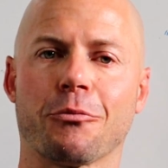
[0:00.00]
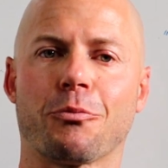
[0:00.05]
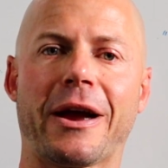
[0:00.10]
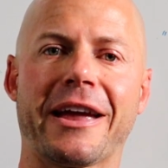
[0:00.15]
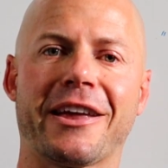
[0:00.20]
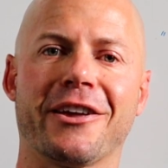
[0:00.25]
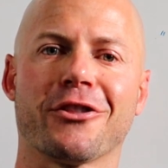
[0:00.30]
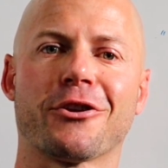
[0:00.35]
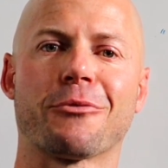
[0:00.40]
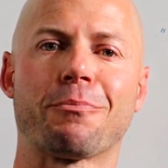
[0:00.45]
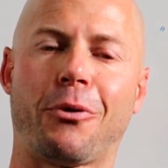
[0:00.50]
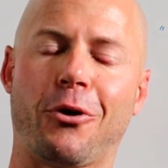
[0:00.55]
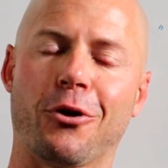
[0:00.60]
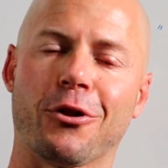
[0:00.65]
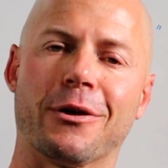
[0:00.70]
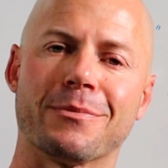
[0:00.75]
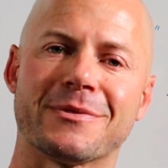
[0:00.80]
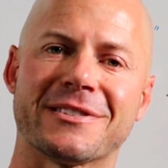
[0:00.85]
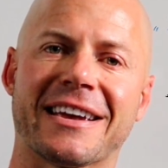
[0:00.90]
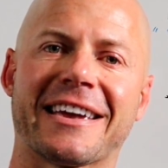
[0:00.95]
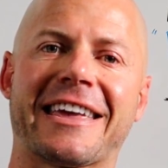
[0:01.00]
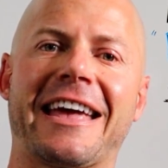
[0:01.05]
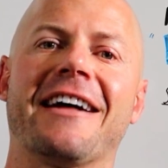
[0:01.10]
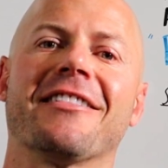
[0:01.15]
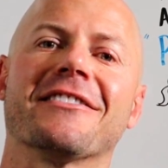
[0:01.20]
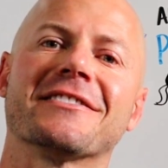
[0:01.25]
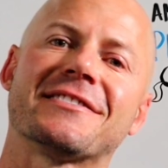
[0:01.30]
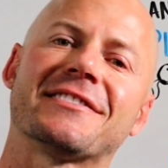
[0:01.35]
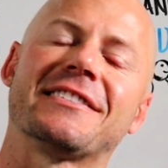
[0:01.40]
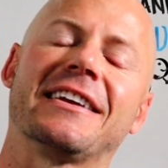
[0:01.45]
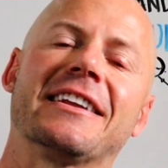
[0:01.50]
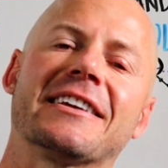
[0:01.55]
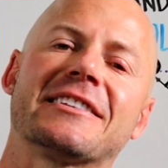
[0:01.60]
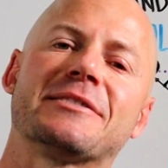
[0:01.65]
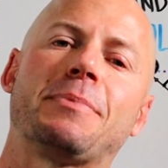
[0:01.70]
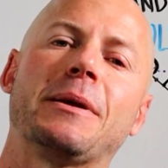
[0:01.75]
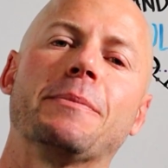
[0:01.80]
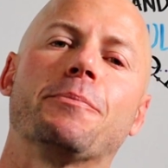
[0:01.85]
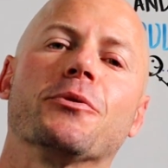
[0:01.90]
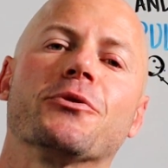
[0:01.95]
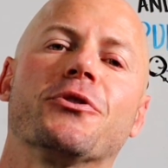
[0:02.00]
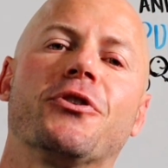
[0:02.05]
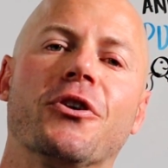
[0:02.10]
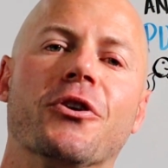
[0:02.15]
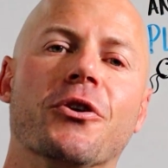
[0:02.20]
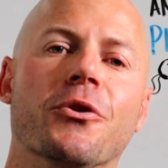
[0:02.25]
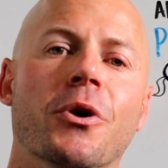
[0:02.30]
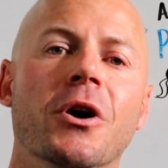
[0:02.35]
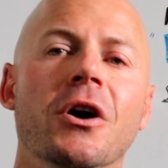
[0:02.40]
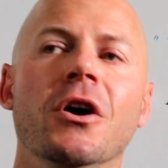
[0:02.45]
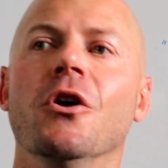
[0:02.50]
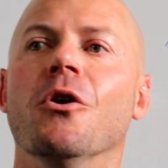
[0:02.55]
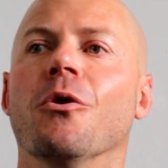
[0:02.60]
the regular pull-ups that calisthenics people do,